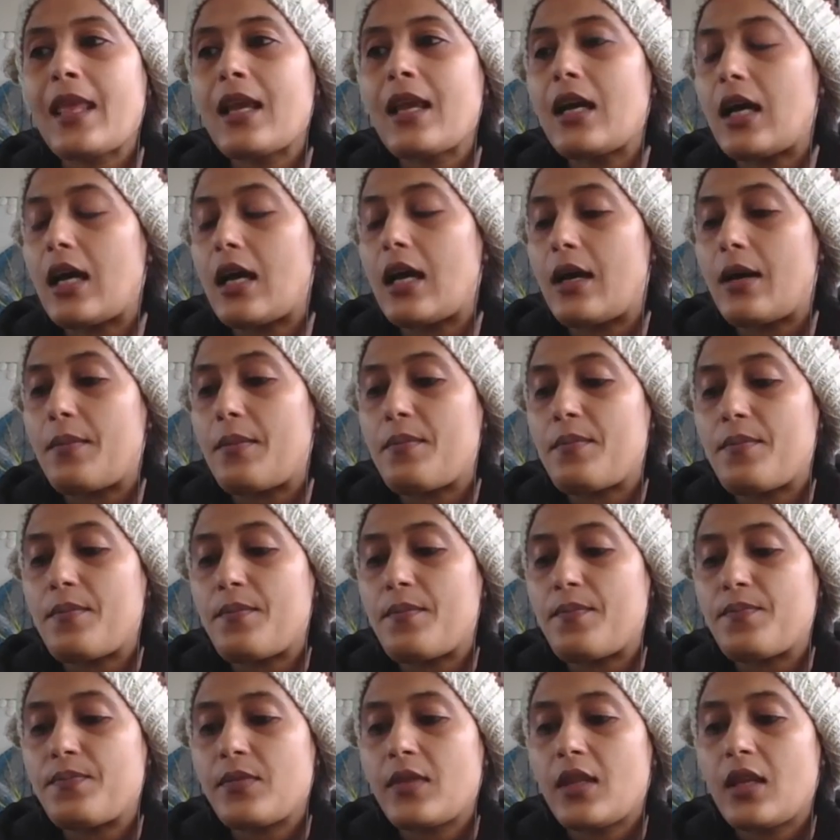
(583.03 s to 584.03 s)
Um,
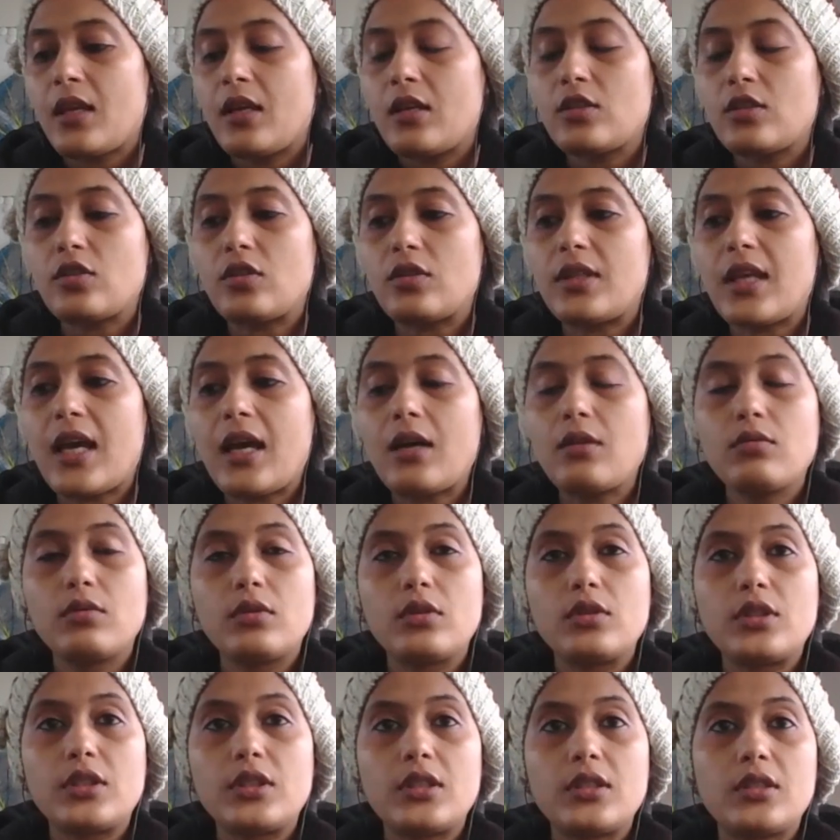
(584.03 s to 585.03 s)
so that
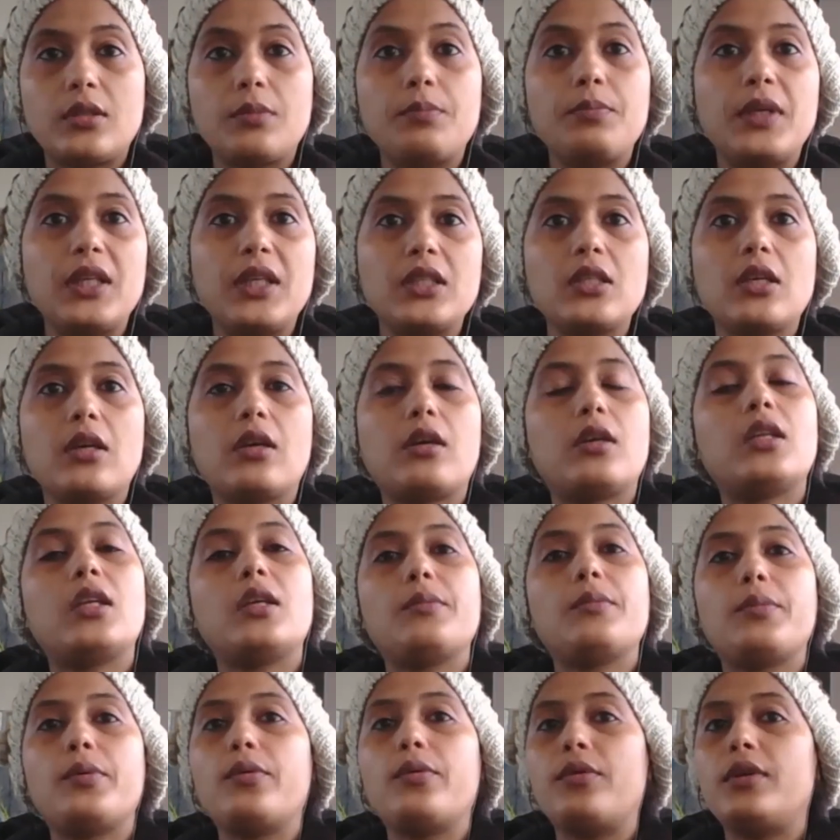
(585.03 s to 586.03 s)
was the big turning
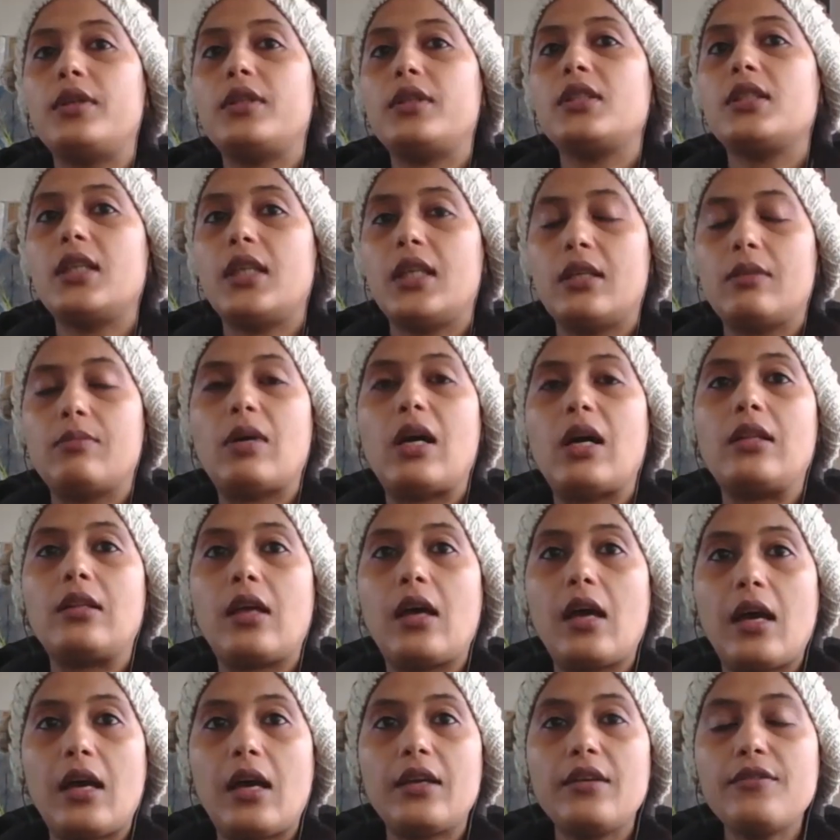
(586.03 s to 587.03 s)
point in my
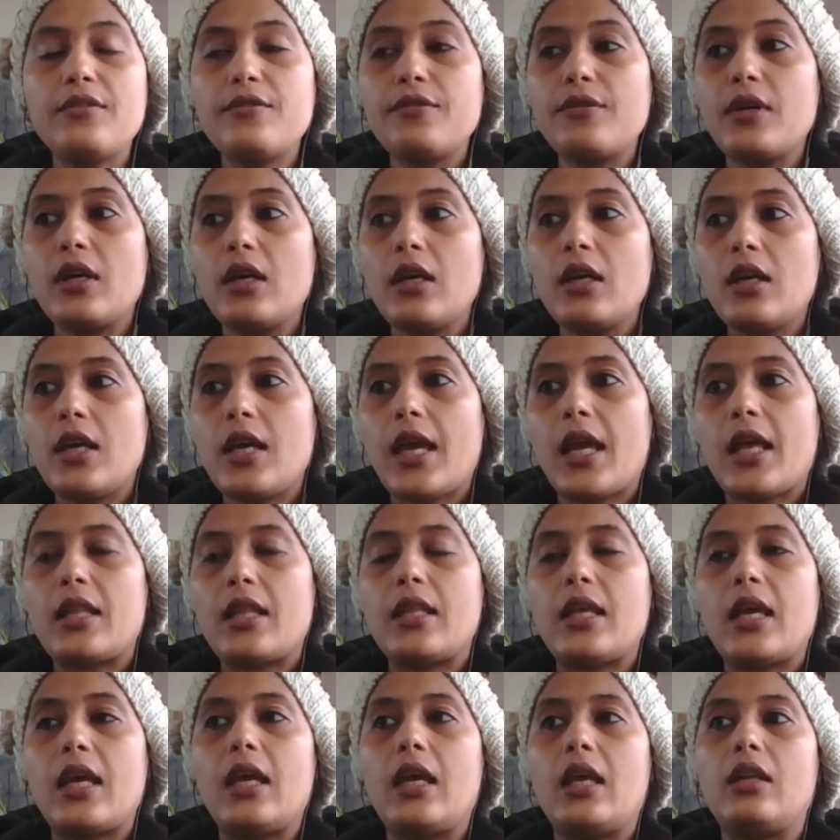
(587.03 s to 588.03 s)
life. And
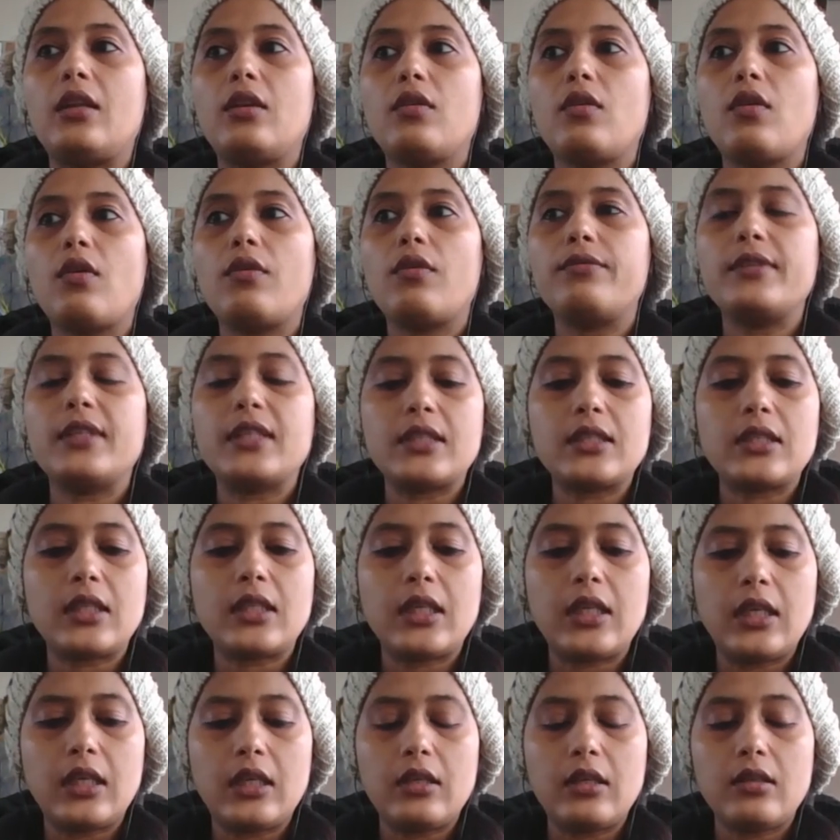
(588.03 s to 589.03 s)
then
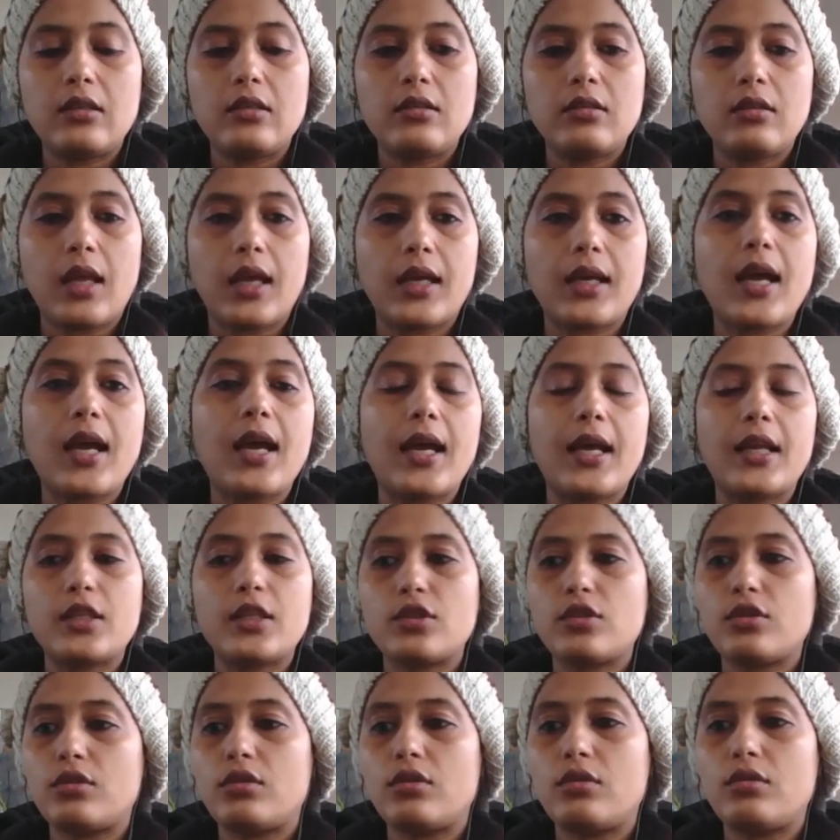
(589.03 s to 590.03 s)
obviously, like I had
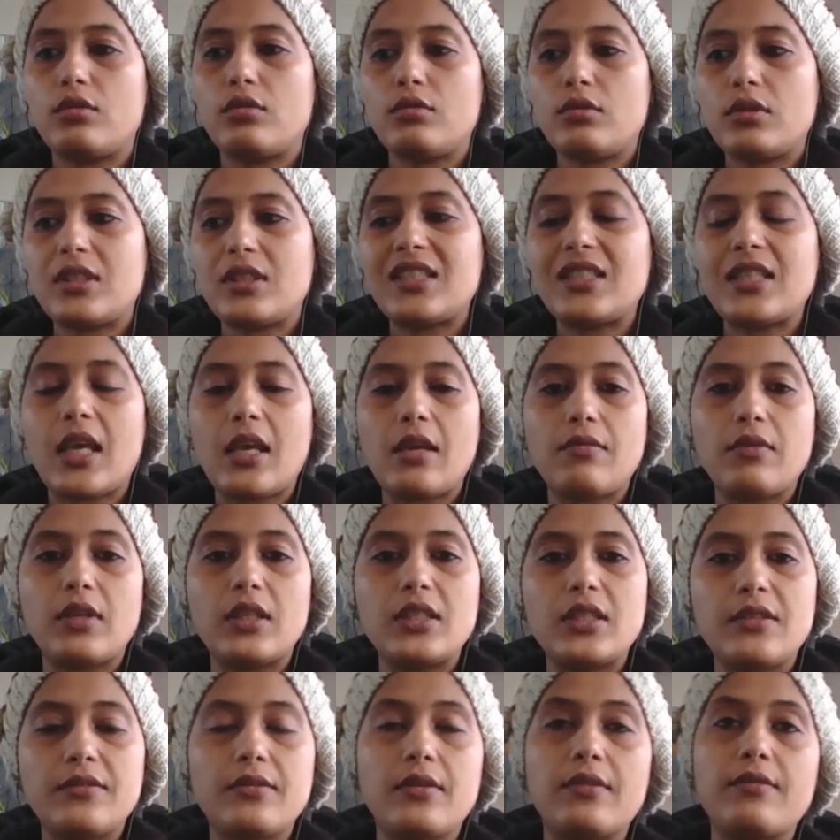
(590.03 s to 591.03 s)
to stay with
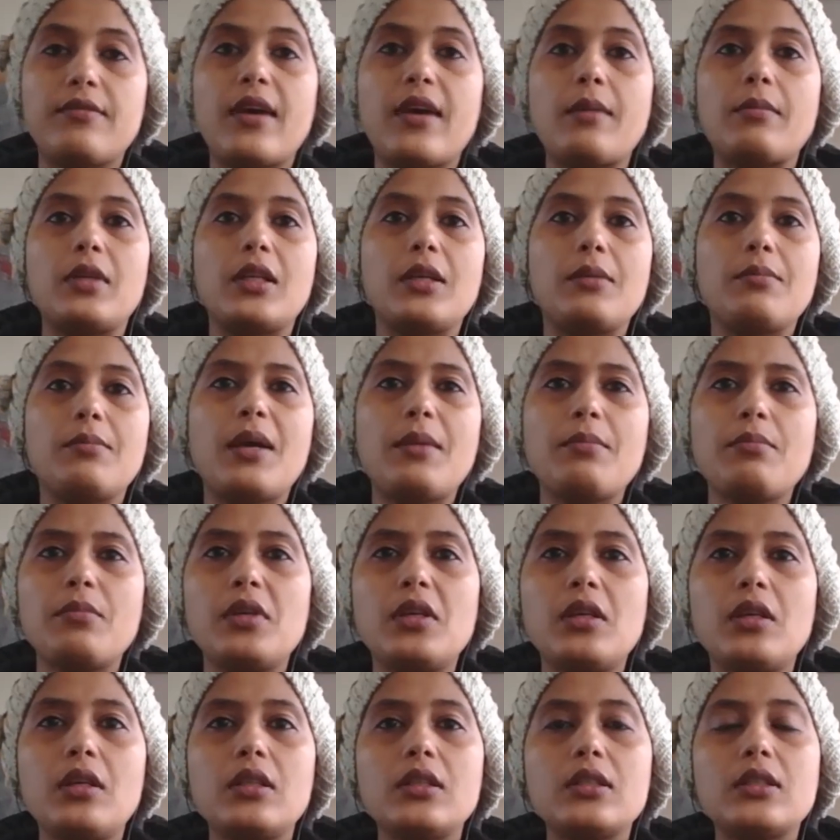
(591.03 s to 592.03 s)
different family
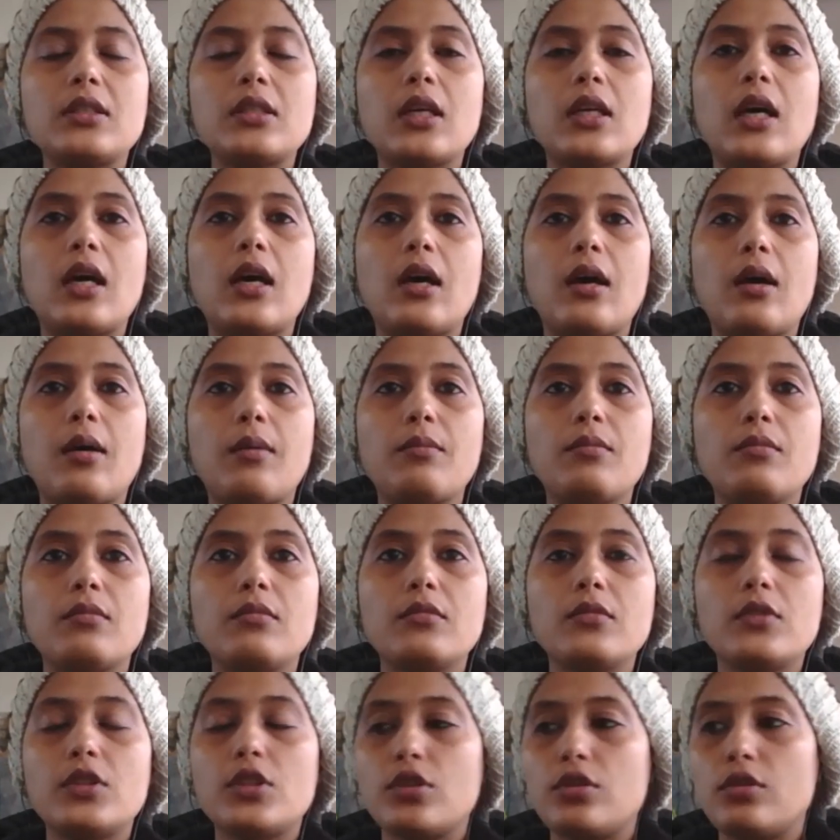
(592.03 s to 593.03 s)
members
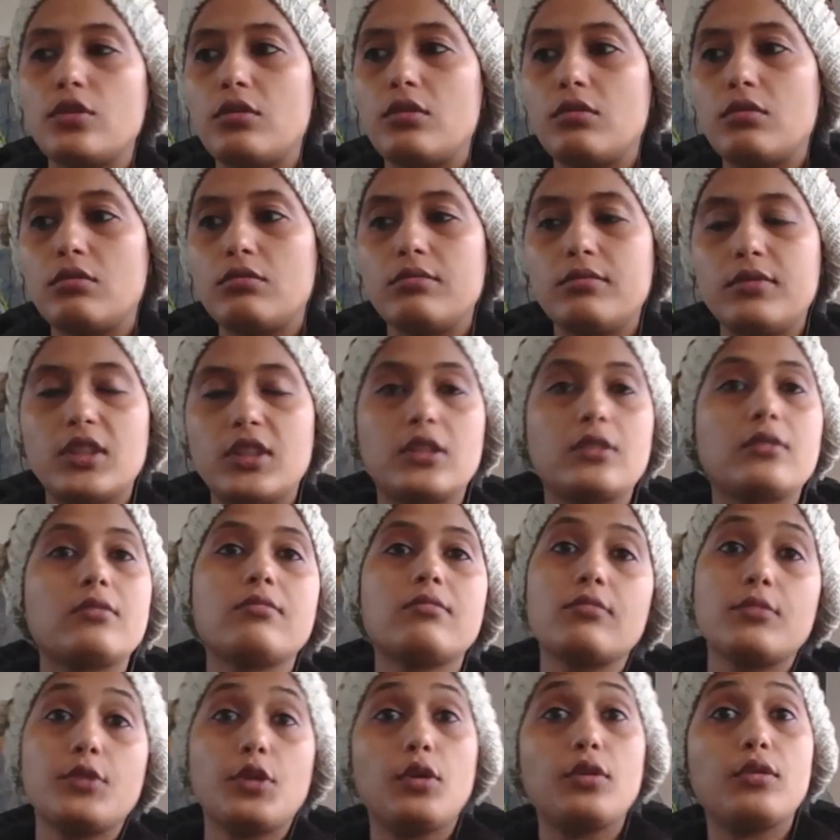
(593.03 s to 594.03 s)
to just
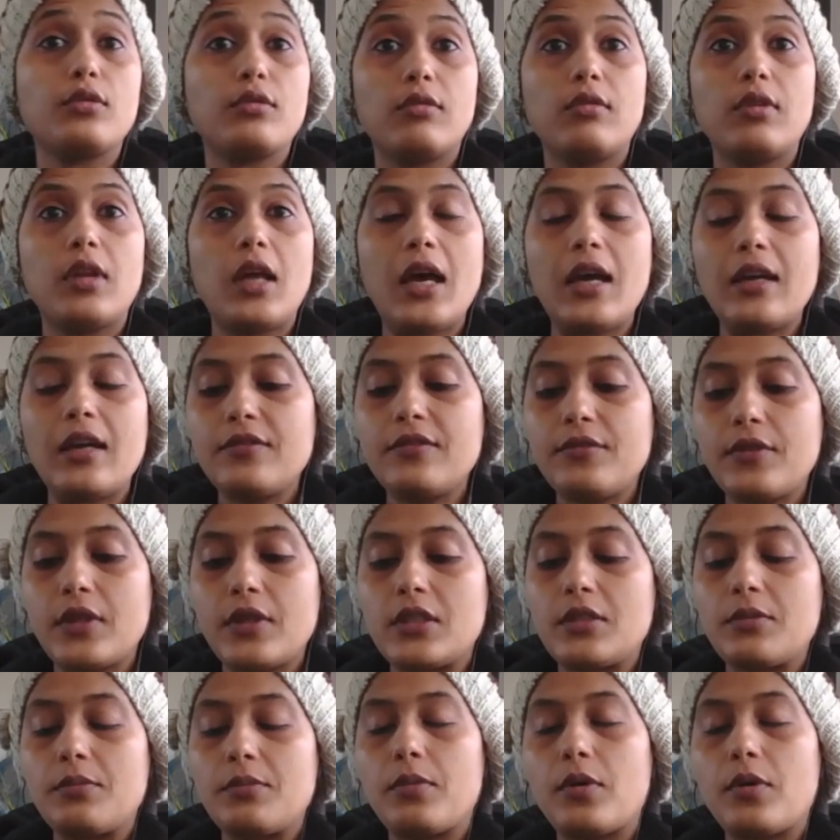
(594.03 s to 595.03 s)
go through life, I
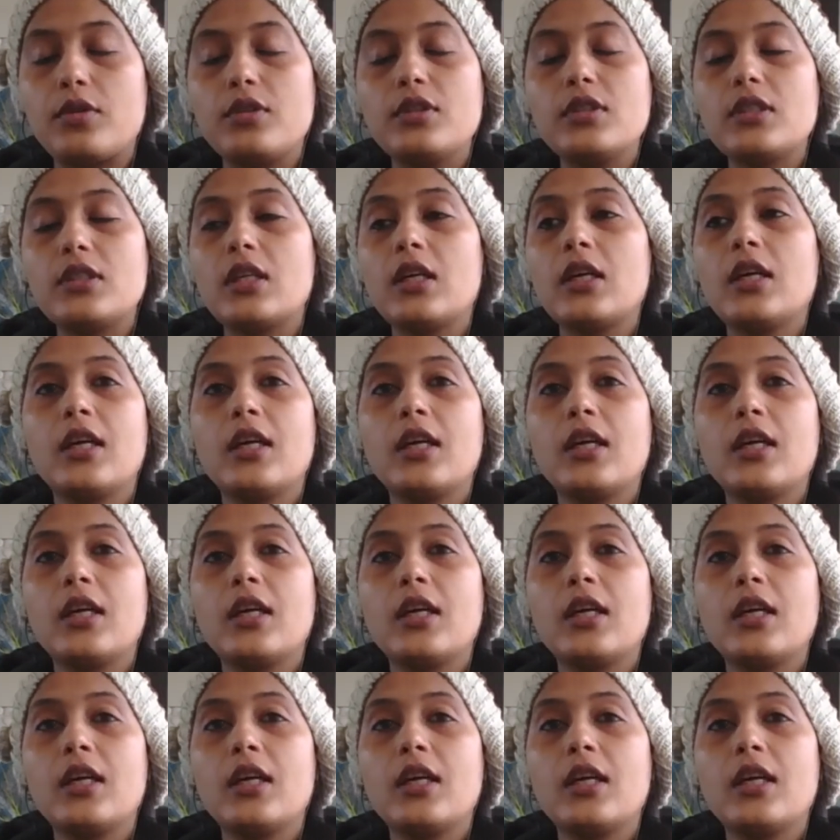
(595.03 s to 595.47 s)
suppose.